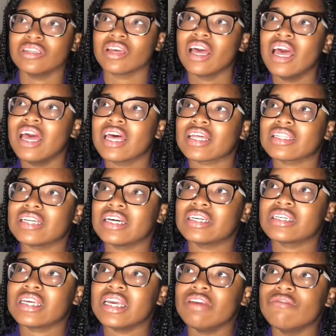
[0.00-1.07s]

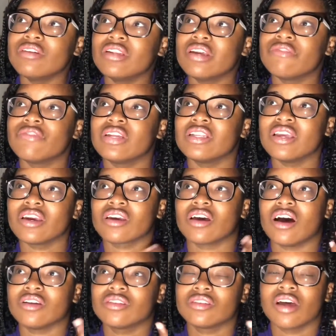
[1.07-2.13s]
even if it did
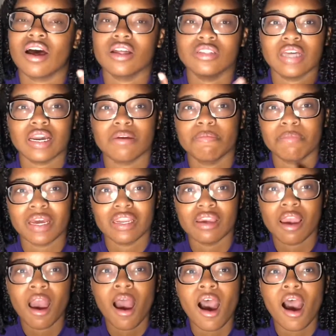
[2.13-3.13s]
cost a lot of money,